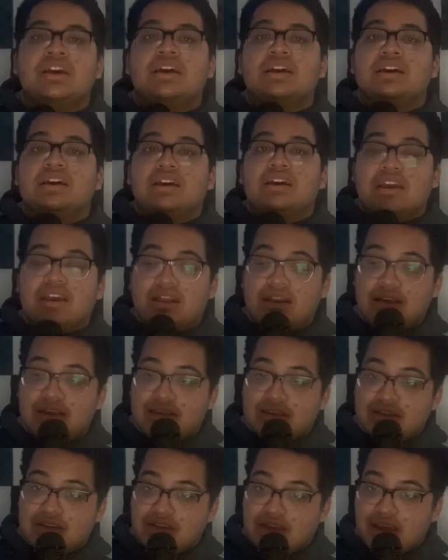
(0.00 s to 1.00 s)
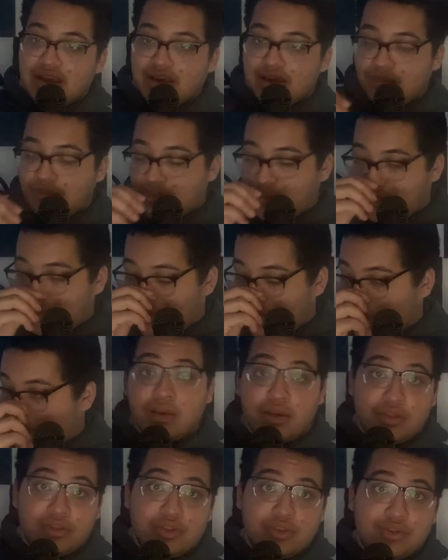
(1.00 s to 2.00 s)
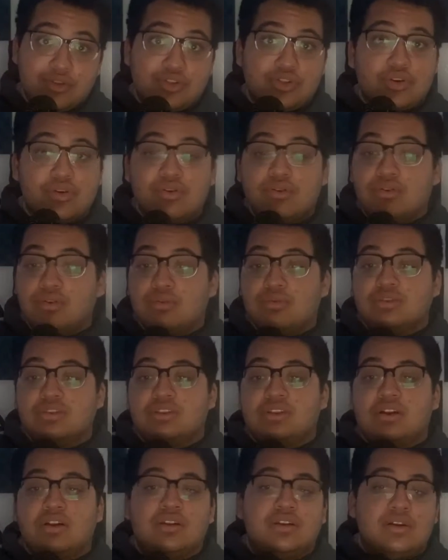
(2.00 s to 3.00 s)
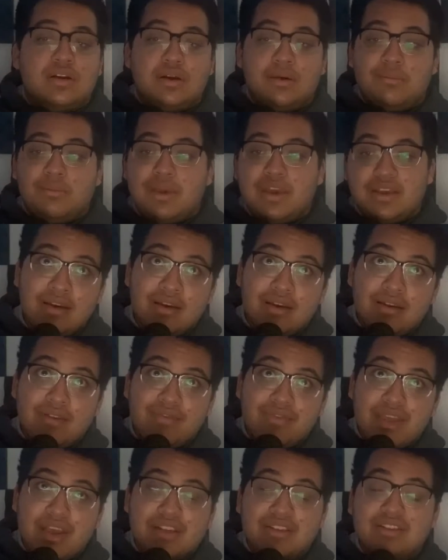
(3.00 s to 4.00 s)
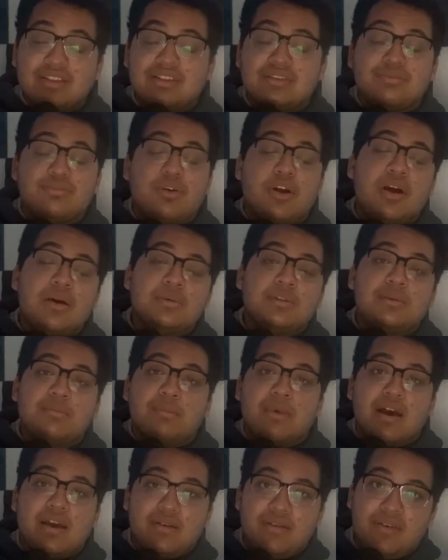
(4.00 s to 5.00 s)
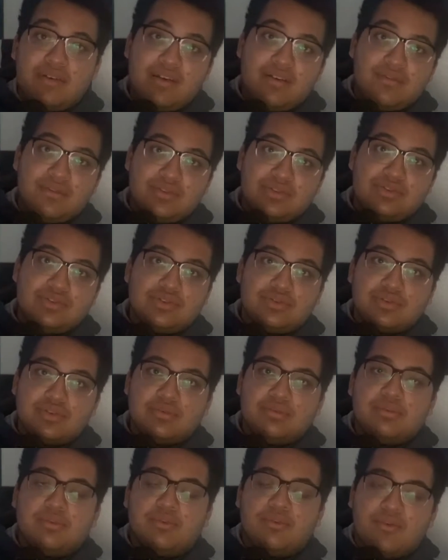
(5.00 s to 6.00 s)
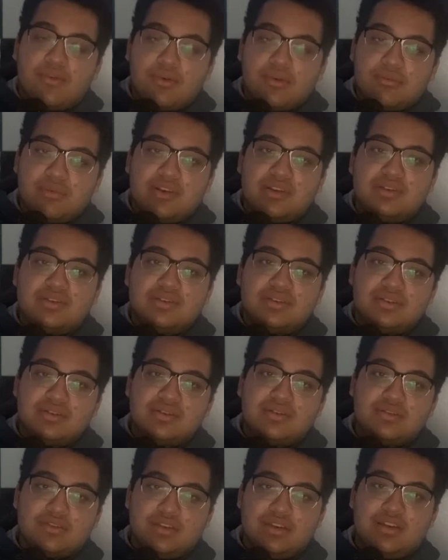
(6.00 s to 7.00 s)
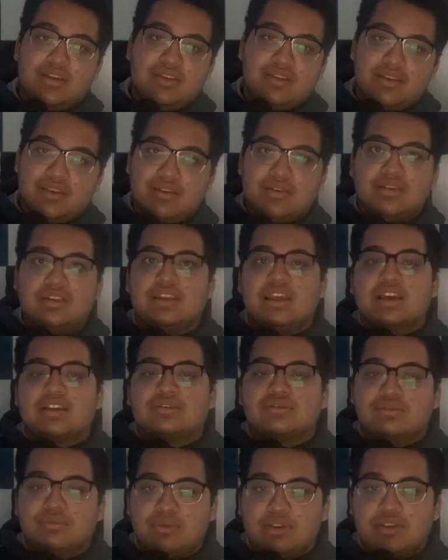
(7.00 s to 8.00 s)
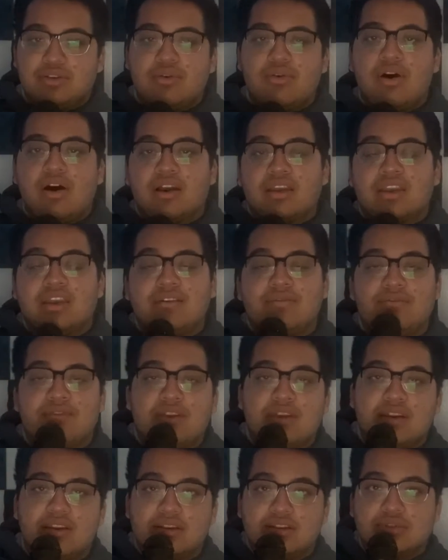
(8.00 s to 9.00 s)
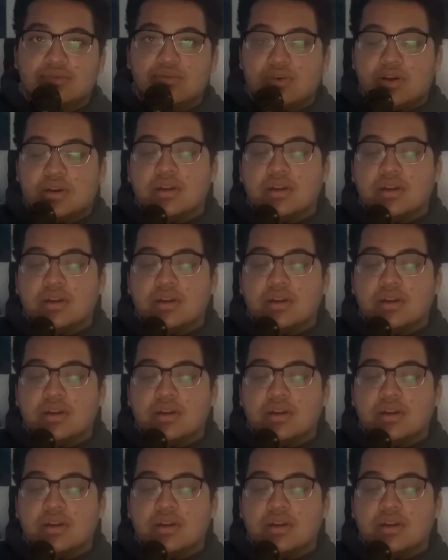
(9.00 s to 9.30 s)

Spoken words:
And in the second movie, the Joker was done amazing. That's probably my favorite Joker performance, and then next would be the Joaquin Phoenix one.